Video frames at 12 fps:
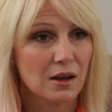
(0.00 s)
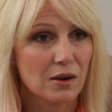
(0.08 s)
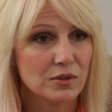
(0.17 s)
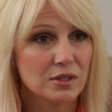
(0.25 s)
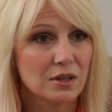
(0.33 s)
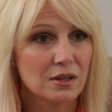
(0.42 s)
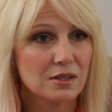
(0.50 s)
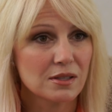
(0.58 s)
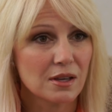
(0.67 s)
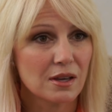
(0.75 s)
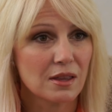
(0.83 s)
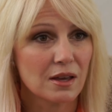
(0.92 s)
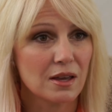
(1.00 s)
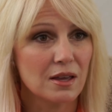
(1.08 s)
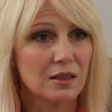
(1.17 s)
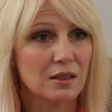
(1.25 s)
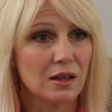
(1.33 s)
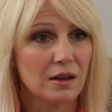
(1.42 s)
I was going to say that he
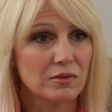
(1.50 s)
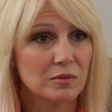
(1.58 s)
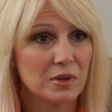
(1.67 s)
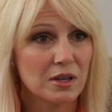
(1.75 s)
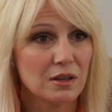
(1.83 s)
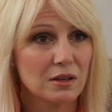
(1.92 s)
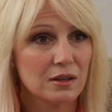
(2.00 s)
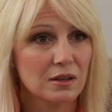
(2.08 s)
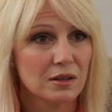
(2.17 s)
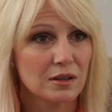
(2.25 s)
loved me,